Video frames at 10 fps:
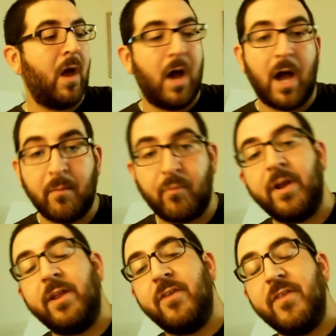I'm
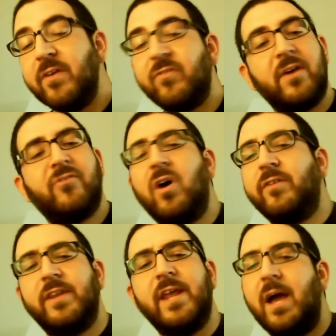bringing you this. I saw it
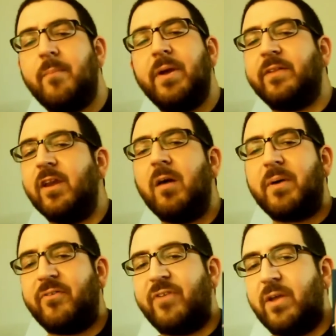today. I picked it up.
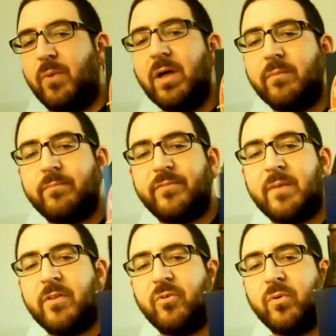I said, well,
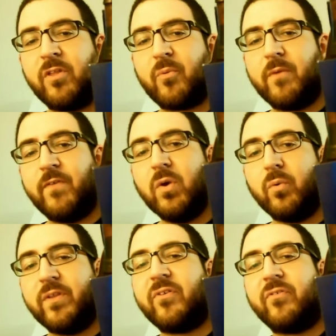time to do another review.
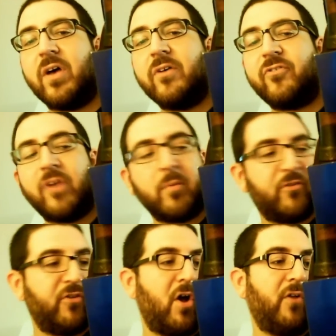This is
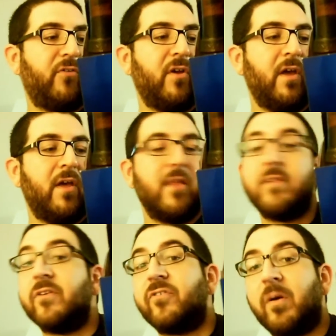Somersault,
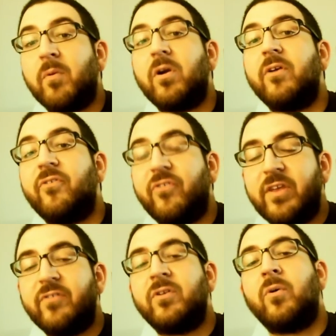the summer
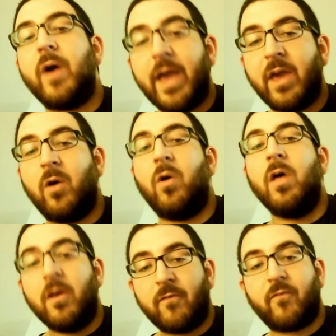seasonal ale
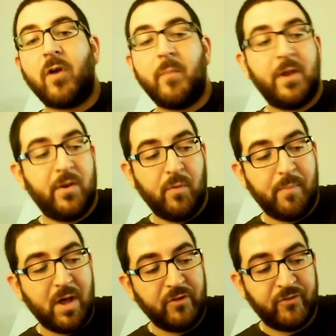from New
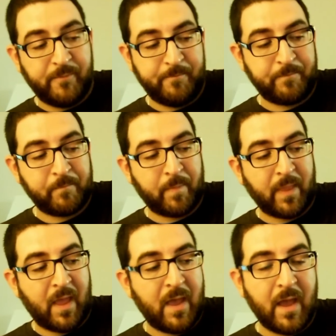Belgium.
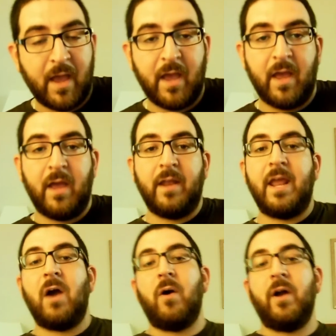Now,